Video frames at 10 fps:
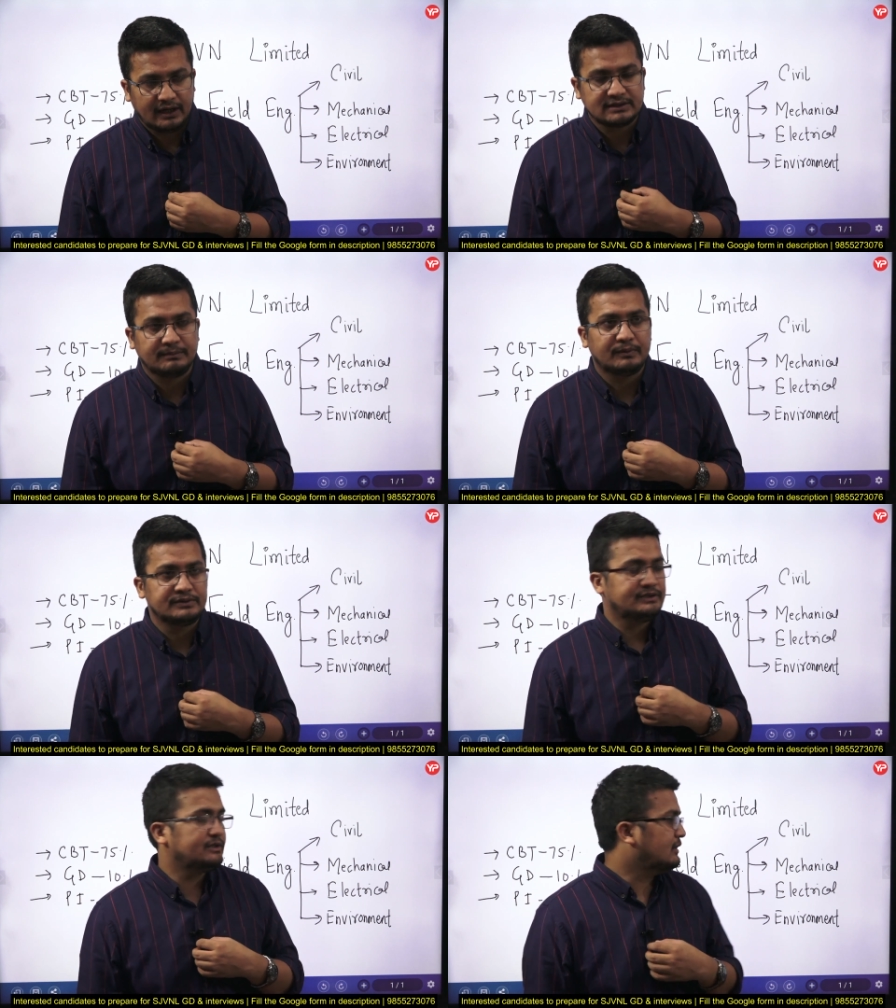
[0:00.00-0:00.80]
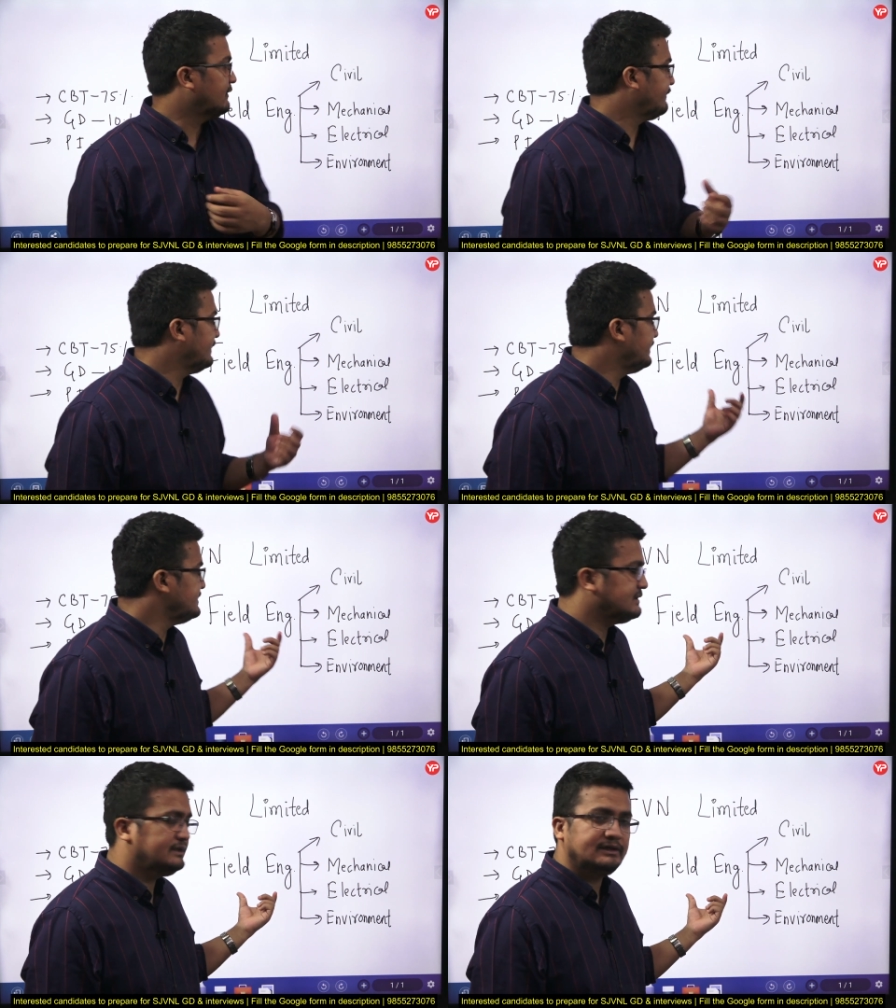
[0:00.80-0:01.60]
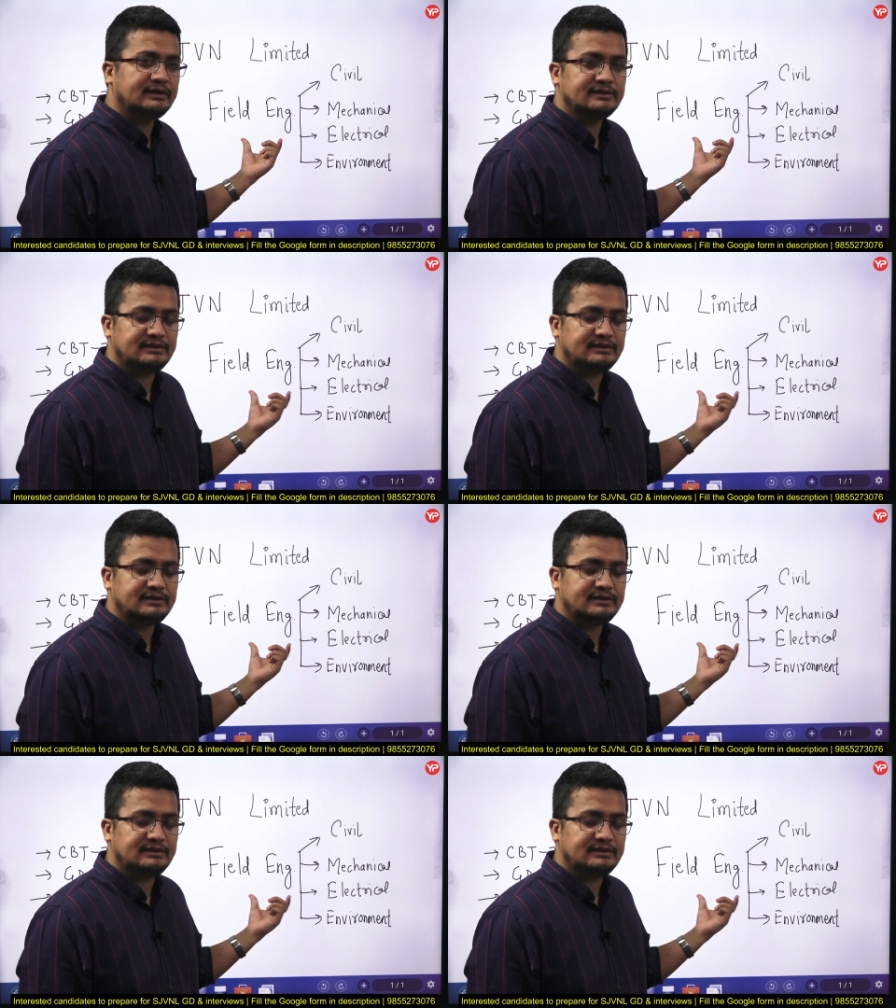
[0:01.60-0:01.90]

as a position of field engineer.